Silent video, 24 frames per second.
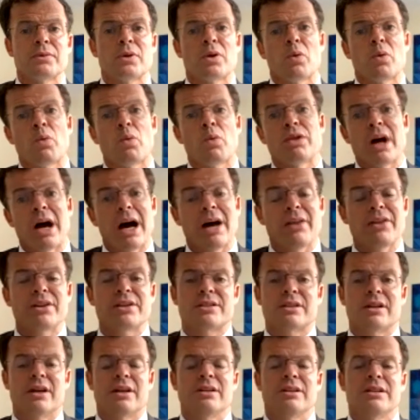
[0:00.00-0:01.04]
with other
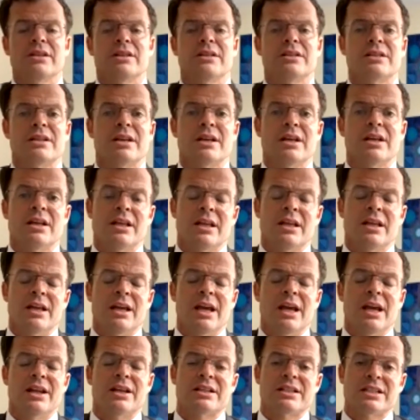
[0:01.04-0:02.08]
studies
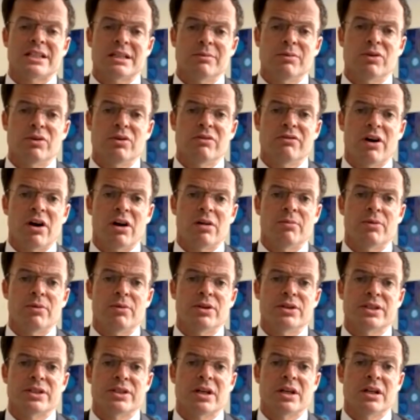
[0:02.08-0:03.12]
in a similar
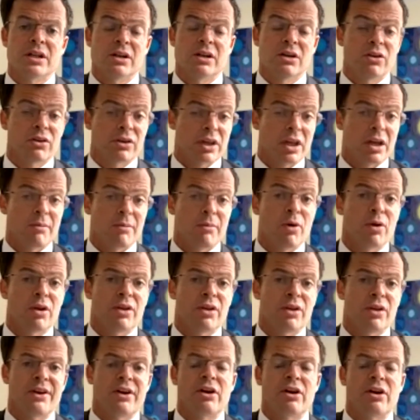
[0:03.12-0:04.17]
environment looking at
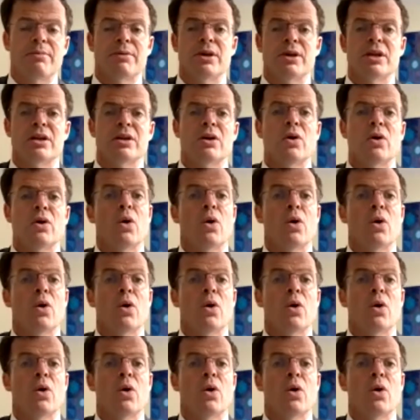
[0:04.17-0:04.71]
monotherapy